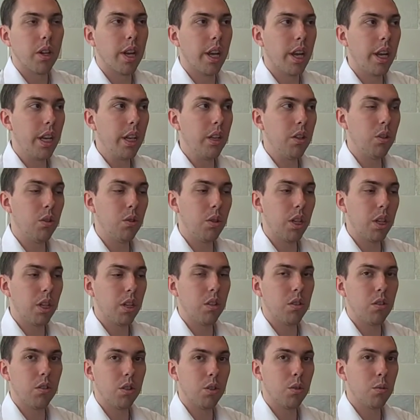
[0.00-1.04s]
and you can
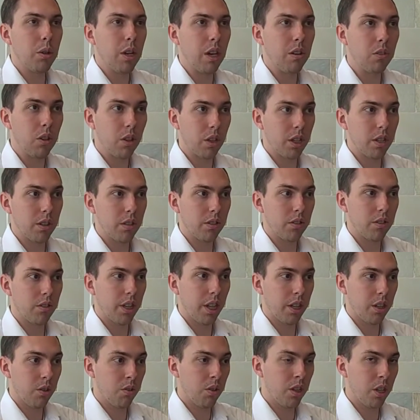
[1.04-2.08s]
do whatever it is
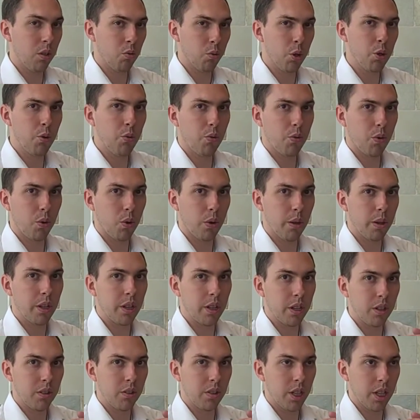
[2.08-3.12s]
that you need root for,
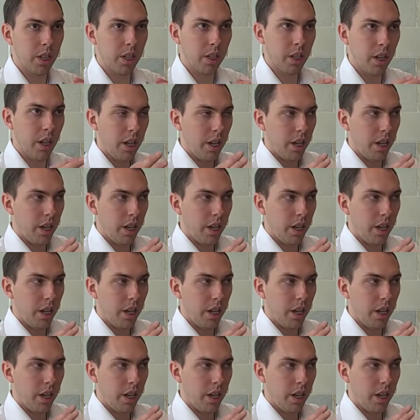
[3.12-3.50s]
that you need